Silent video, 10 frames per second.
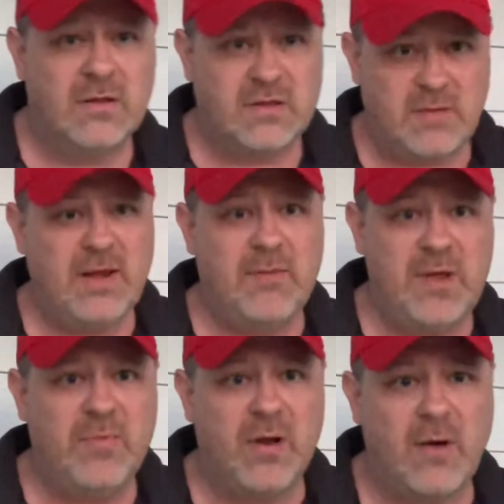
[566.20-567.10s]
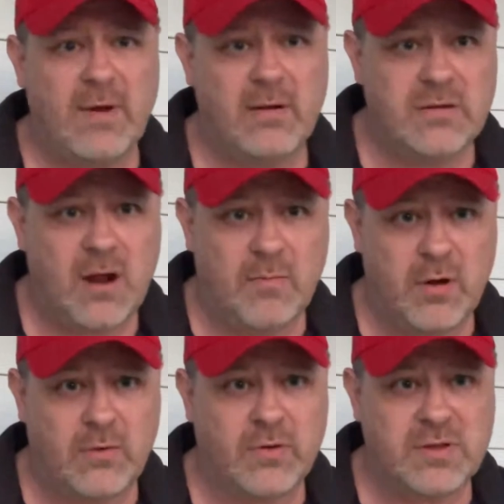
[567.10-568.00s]
Some of them people are
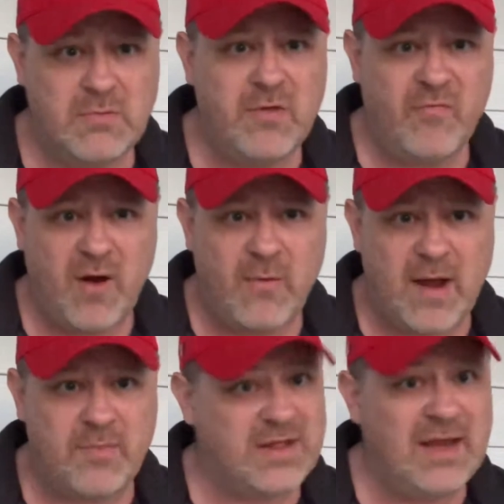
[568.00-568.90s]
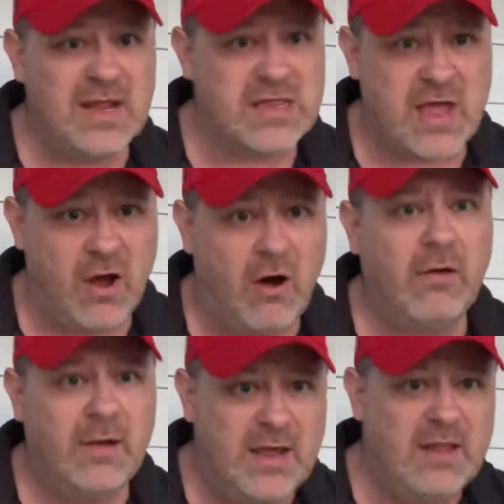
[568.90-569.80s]
murderers. Some of them are rapists. He didn't say
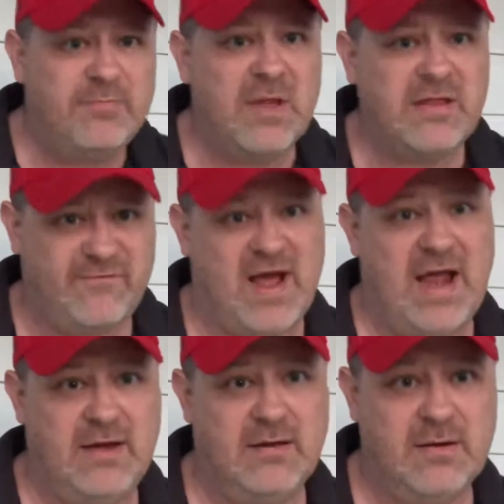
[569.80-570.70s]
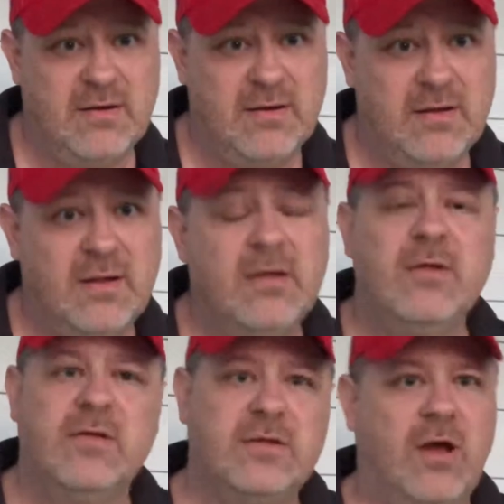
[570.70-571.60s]
all. He specified.
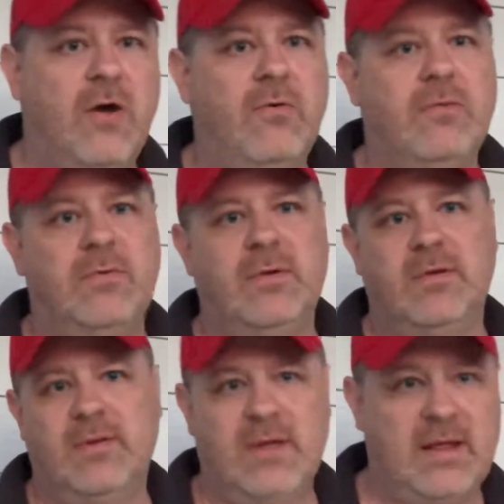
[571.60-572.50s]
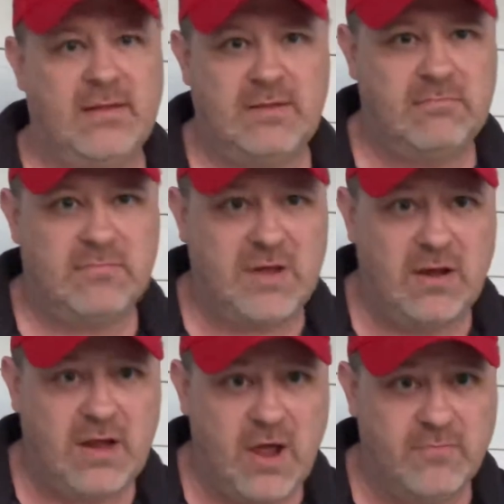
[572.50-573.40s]
So,
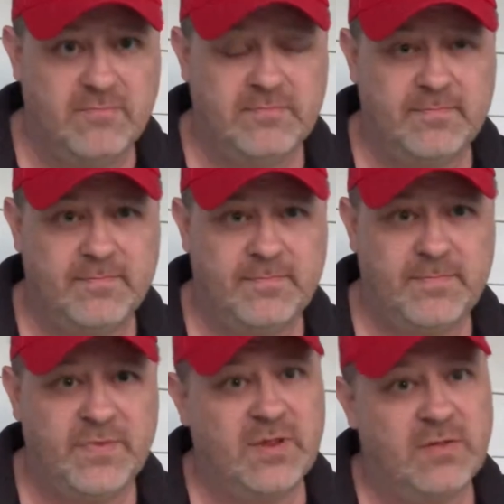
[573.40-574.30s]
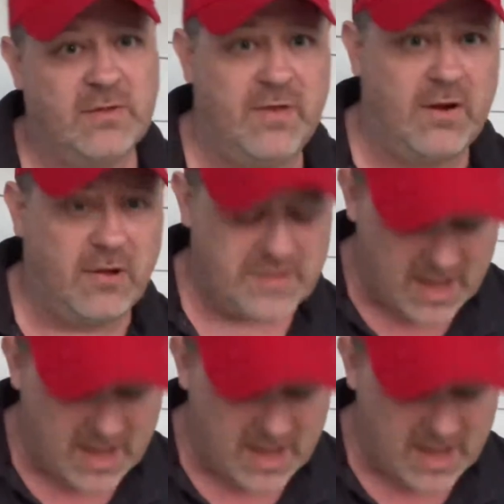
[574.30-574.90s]
there you go. So there goes